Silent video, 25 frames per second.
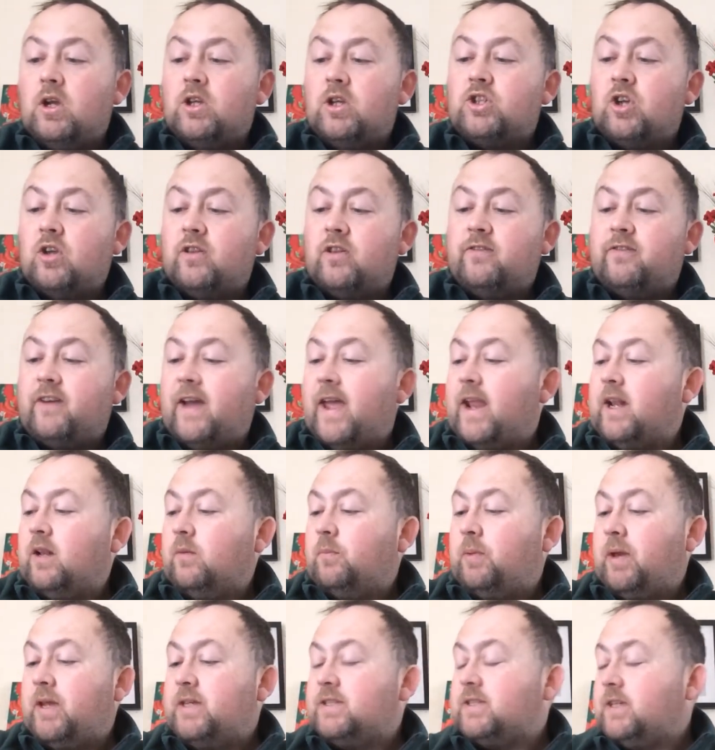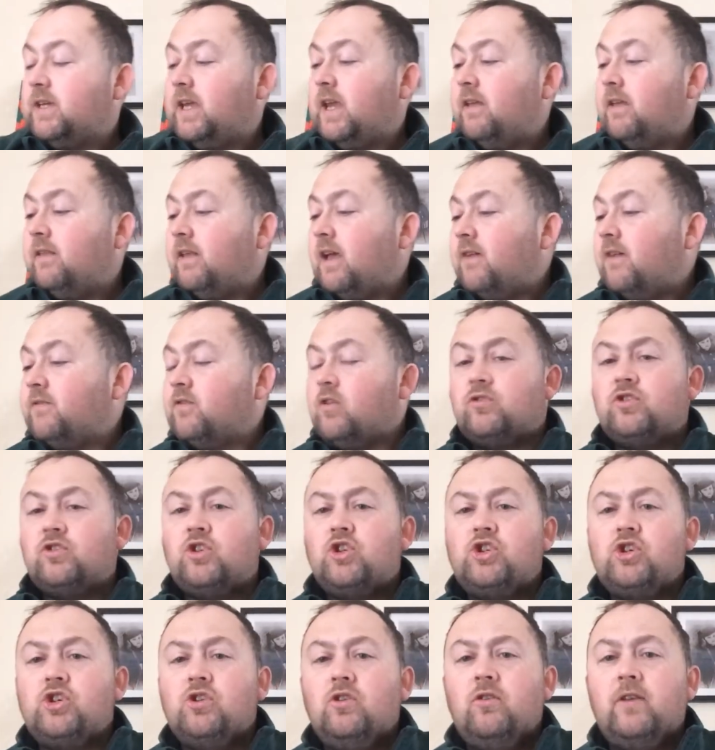So the final piece of kit that I've got
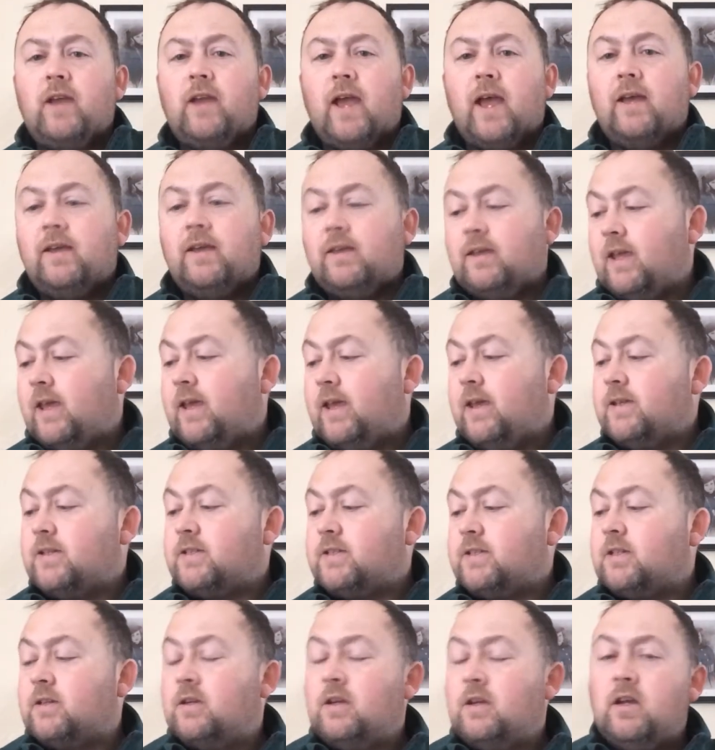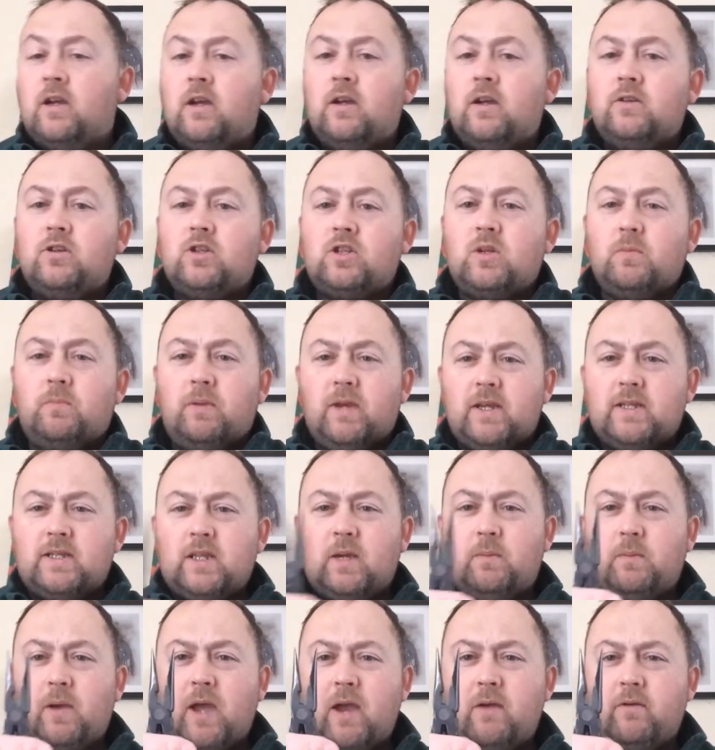to show you is just a
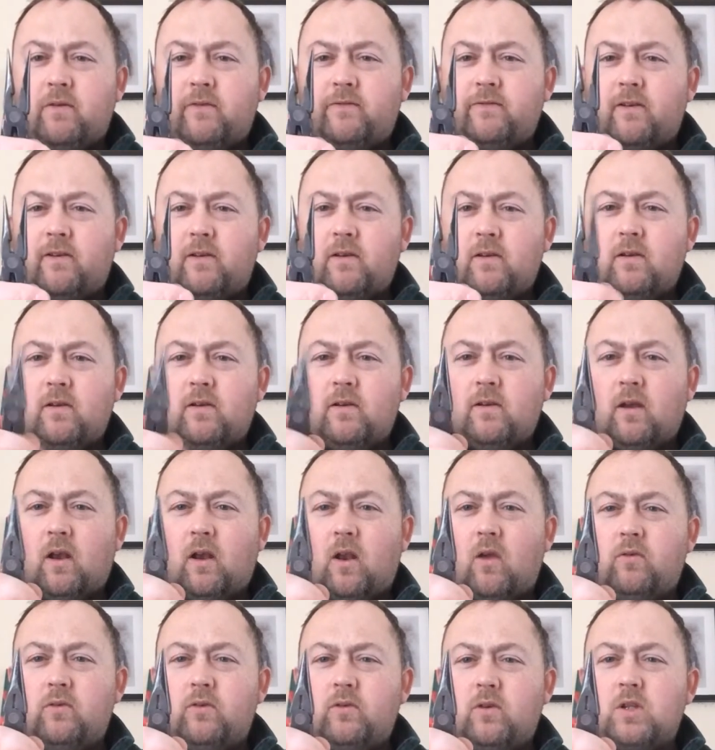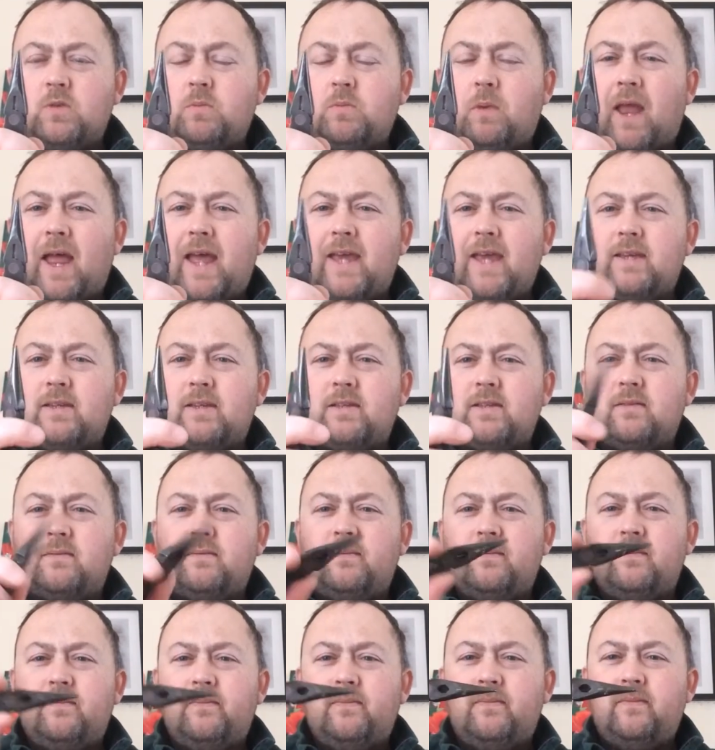basic pair of long nose pliers.
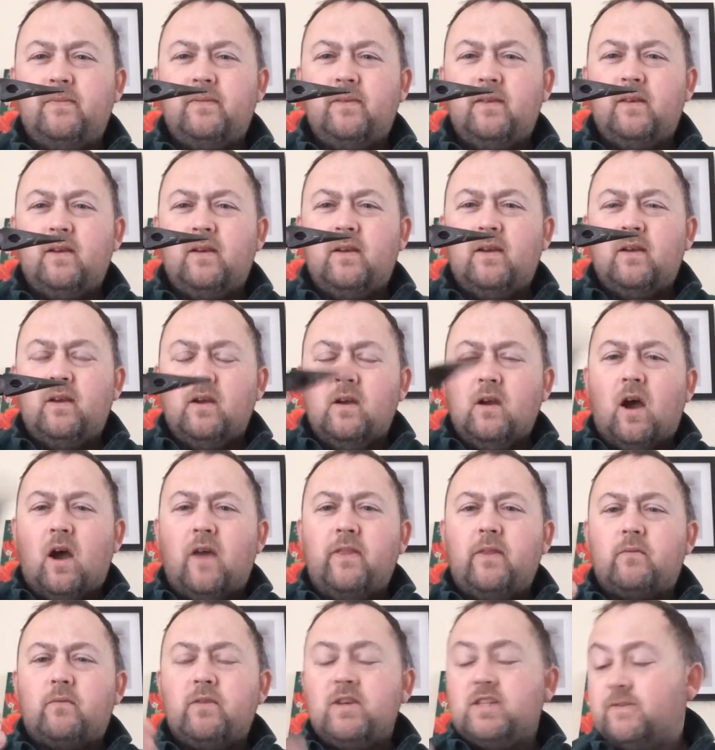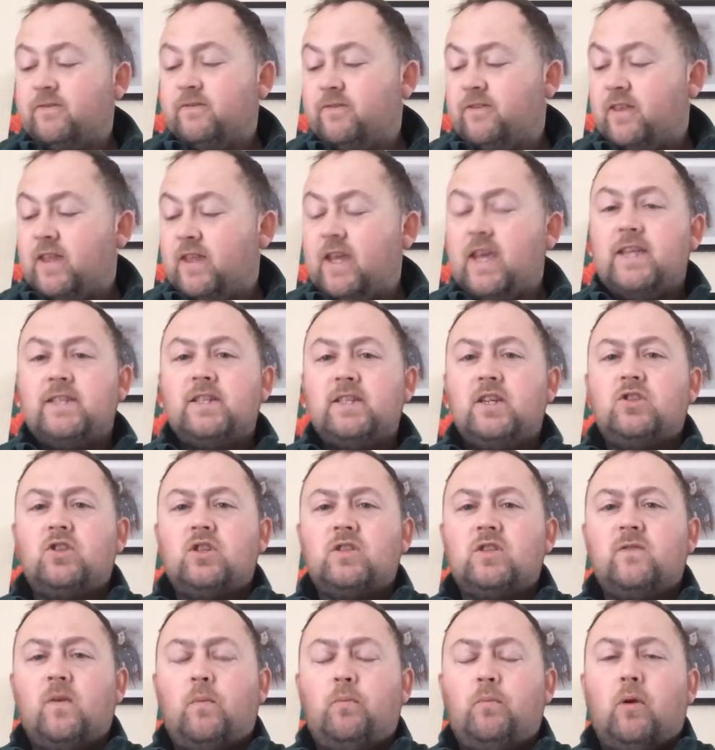And the reason for these is
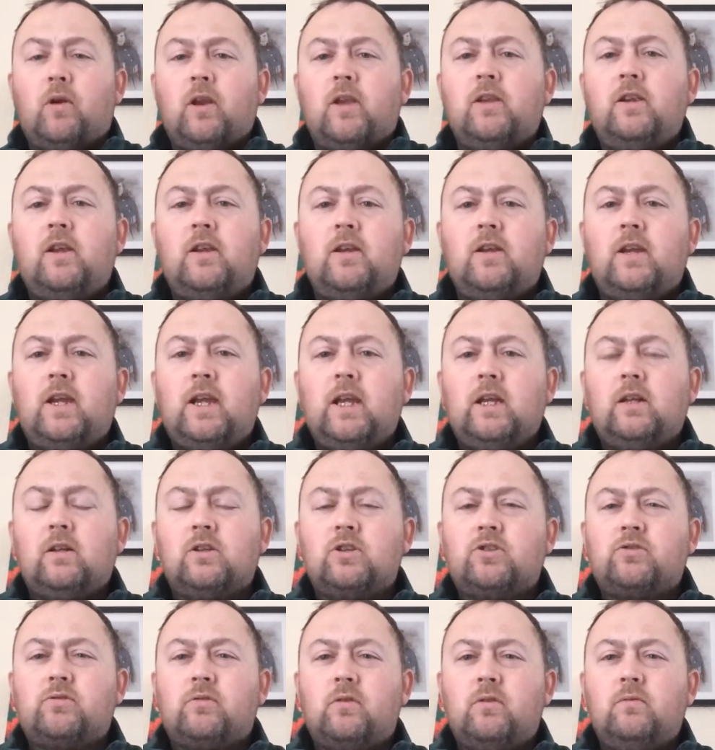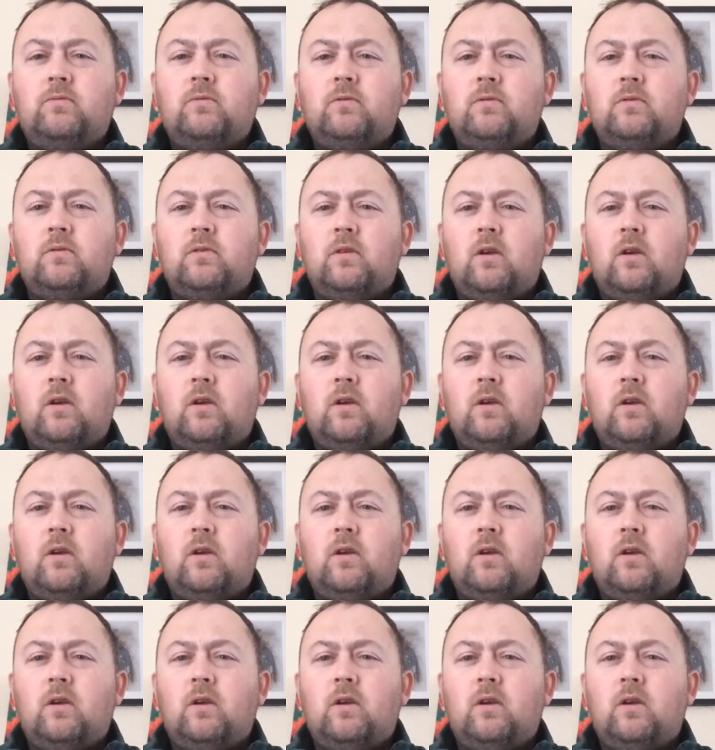just for pulling your needles through.